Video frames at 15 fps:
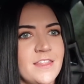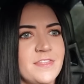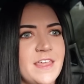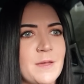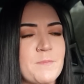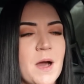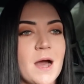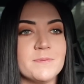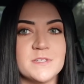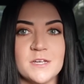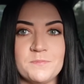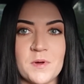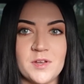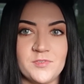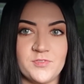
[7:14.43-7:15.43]
They popped
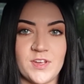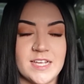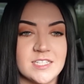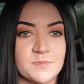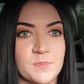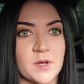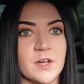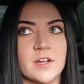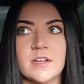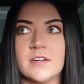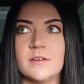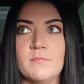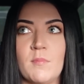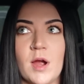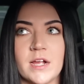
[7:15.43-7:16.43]
up on Facebook
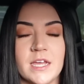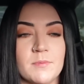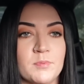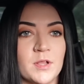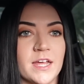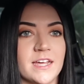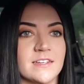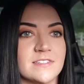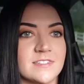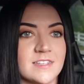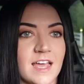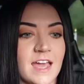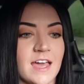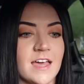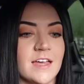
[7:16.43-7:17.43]
Marketplace,
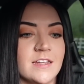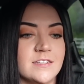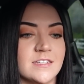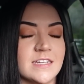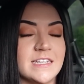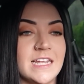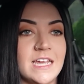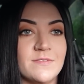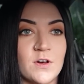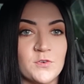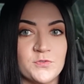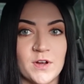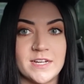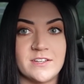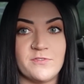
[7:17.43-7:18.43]
and an Evo
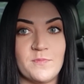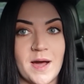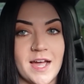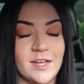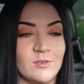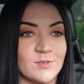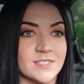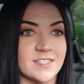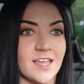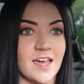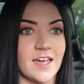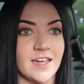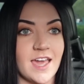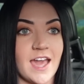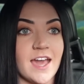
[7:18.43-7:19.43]
friend of mine was
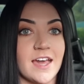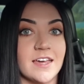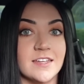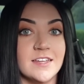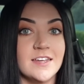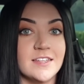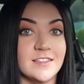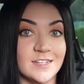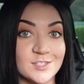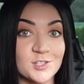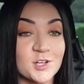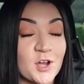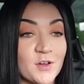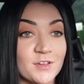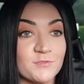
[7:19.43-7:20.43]
like, hey, these
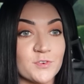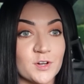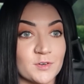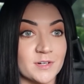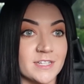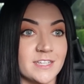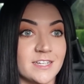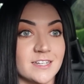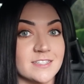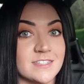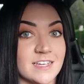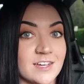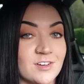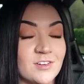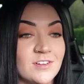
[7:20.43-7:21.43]
are going for a really good
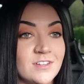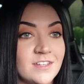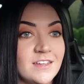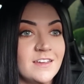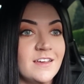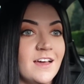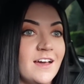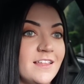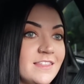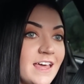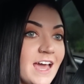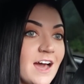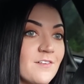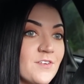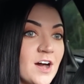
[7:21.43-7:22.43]
deal.
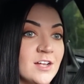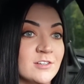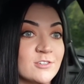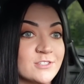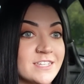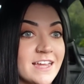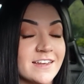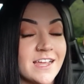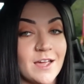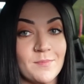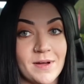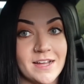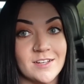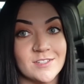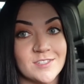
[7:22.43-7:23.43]
They have under 10K
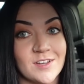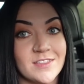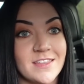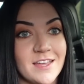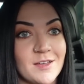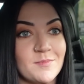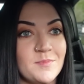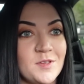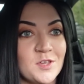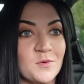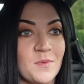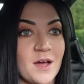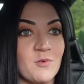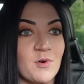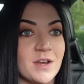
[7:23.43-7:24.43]
miles on them. You
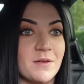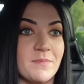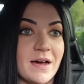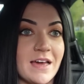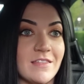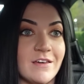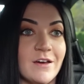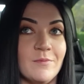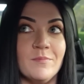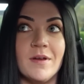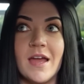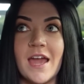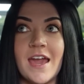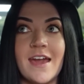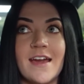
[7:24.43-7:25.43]
might want to buy them.
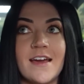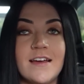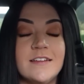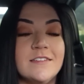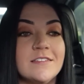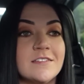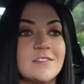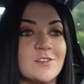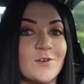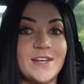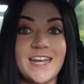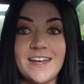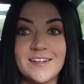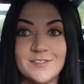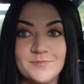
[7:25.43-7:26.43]
And so I
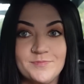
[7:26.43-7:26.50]
did.